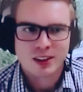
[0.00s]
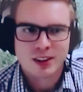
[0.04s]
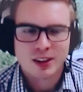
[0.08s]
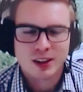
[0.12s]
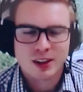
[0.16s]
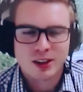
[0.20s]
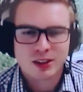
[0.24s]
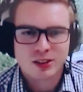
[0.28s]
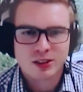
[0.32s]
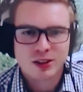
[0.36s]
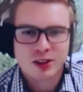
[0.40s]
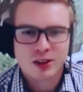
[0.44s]

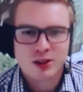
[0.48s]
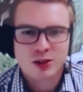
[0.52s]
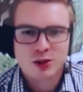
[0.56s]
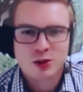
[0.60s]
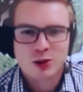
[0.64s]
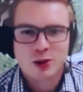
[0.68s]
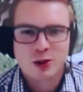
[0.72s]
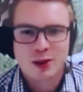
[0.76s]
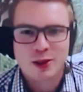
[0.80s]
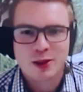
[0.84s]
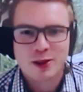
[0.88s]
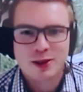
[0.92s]
Yeah, so there's
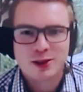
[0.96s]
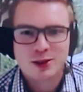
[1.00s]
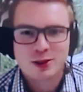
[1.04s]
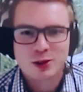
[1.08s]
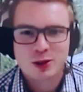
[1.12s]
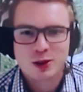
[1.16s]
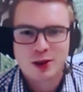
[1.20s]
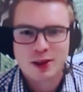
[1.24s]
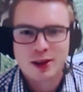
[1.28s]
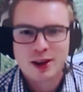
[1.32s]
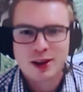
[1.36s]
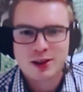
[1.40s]
all of
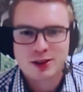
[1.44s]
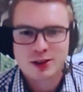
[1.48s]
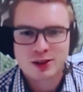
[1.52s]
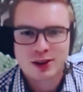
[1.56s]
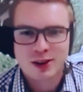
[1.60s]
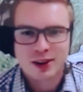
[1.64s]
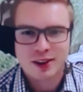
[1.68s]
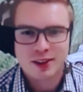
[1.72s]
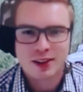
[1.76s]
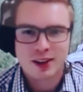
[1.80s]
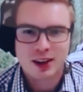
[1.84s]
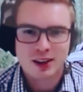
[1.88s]
that
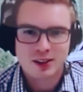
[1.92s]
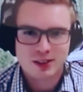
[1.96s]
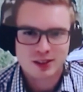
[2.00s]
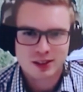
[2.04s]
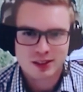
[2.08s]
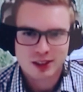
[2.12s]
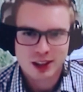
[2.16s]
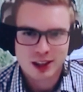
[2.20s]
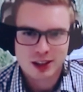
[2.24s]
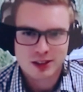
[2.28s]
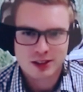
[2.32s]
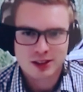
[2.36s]
side, and
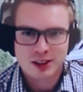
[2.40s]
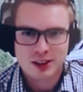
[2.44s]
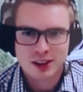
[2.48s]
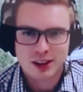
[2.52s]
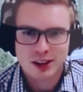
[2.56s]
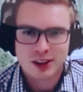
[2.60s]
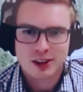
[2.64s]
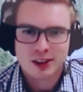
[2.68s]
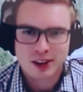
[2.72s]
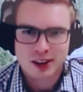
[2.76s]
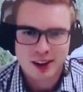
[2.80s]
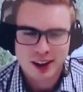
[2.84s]
that's only
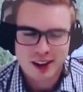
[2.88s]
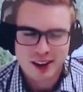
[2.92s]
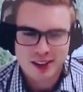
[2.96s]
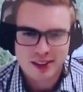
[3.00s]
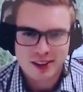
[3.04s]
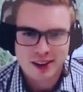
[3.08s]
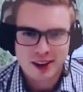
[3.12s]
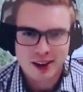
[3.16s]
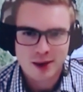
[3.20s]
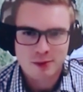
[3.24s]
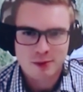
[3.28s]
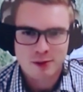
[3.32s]
looking at
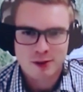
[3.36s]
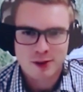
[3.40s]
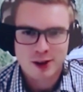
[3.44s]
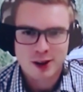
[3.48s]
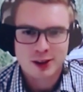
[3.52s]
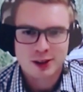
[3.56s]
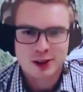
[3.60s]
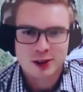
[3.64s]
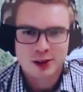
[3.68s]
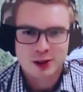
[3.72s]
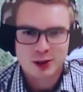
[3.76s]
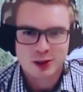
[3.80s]
the
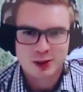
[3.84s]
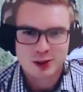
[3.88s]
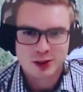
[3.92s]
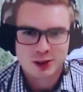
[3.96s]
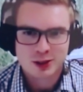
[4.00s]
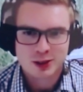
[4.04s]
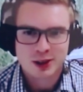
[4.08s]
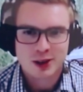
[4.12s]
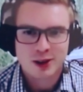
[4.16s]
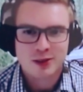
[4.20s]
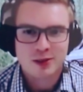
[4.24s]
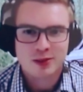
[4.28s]
upfront cost.
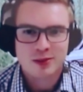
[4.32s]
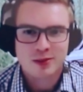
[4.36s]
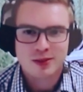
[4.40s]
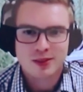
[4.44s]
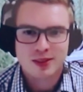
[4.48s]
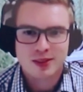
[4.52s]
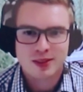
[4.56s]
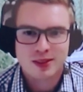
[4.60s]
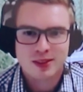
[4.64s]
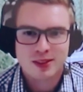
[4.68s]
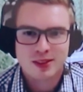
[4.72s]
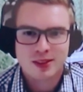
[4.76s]

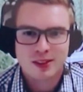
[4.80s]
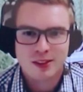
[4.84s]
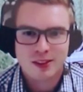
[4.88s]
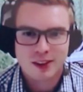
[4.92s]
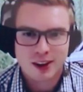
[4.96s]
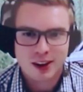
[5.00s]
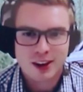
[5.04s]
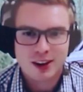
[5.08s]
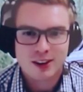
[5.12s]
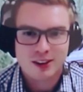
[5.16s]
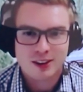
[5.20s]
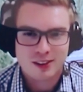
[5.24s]

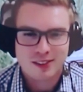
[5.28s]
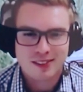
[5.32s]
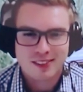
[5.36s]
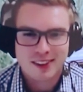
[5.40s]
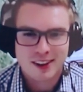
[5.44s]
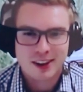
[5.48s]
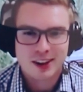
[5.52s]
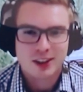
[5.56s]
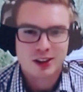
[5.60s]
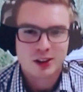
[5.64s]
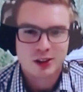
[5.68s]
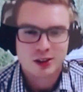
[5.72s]
Then
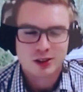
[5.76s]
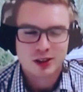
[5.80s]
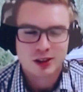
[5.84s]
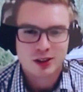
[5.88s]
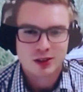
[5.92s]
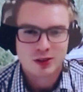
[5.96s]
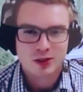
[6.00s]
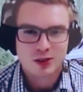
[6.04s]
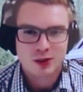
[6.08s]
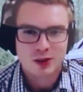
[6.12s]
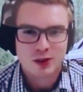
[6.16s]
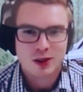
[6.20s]
they can
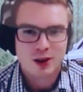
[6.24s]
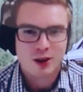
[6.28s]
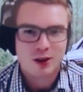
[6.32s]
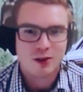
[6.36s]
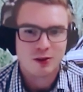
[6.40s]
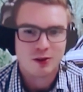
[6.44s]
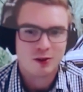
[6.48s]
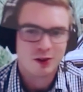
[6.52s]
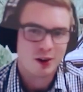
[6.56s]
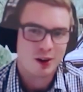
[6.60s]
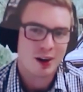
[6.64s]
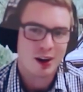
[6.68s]
transfer the whole
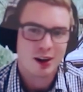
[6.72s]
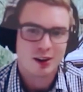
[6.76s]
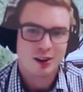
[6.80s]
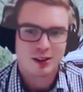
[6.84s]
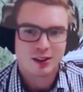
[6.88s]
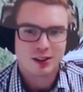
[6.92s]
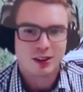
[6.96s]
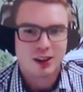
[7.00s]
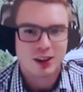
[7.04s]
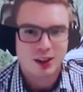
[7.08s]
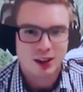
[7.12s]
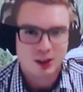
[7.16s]
fit out to
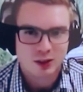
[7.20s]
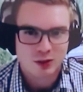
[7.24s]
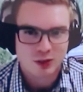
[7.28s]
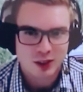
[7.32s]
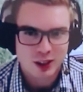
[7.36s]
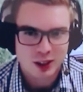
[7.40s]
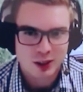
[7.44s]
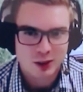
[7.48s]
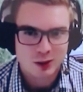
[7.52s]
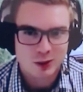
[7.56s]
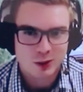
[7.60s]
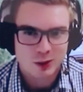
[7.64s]
the next
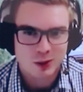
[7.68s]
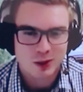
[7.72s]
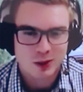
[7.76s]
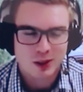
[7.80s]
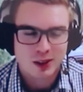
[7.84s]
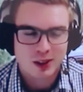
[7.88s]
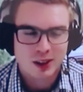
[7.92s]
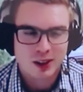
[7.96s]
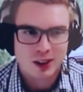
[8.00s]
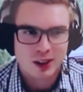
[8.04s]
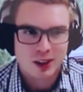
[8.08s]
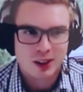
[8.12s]
vehicle.
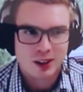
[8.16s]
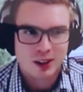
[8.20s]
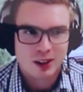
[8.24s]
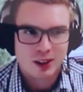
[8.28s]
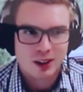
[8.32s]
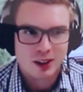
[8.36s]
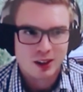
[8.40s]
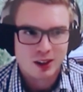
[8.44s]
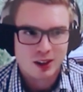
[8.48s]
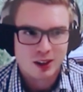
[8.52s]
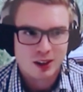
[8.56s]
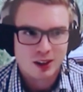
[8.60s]

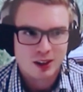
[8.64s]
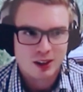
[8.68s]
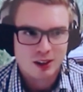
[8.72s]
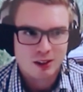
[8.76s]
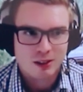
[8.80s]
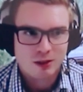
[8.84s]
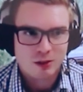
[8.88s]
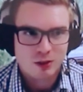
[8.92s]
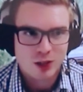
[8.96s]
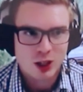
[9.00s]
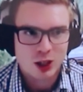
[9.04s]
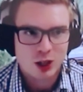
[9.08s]

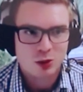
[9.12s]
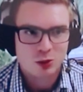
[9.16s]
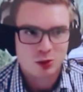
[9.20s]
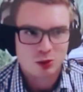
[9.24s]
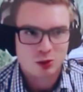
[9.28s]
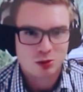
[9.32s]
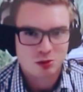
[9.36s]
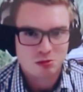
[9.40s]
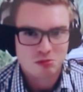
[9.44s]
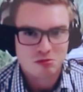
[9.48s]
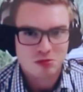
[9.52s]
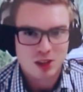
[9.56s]

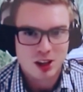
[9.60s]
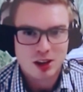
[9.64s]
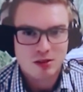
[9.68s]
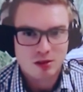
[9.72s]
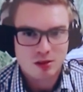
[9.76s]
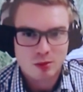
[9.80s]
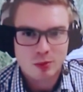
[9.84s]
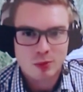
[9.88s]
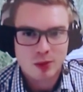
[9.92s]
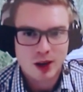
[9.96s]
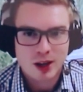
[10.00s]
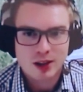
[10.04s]
Vehicles need
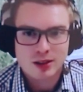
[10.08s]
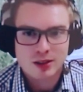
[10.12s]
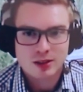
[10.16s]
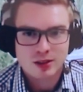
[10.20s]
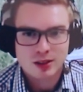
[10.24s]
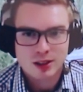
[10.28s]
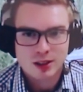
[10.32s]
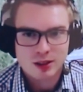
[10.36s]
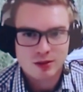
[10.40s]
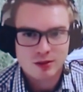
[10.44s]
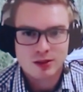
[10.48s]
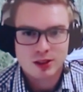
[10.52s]

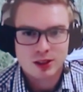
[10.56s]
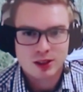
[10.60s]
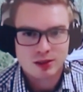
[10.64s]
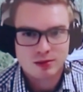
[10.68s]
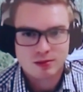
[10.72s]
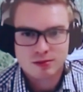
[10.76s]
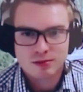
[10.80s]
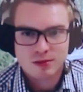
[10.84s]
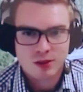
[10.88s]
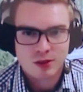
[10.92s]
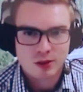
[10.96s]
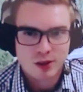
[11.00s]
replacing every
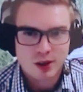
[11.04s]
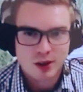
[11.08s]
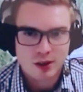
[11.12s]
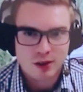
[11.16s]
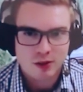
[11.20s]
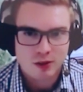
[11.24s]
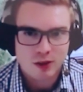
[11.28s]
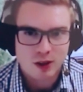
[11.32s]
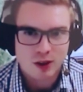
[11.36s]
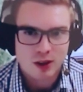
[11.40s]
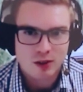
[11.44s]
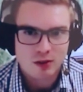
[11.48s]
3 to
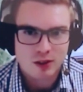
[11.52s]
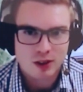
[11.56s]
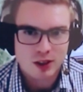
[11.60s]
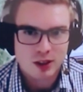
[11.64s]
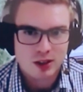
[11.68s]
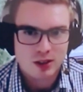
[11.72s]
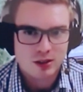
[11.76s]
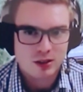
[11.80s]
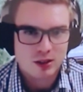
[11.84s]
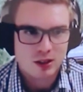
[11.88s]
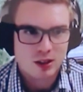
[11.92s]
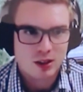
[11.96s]
5
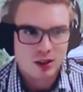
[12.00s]
years.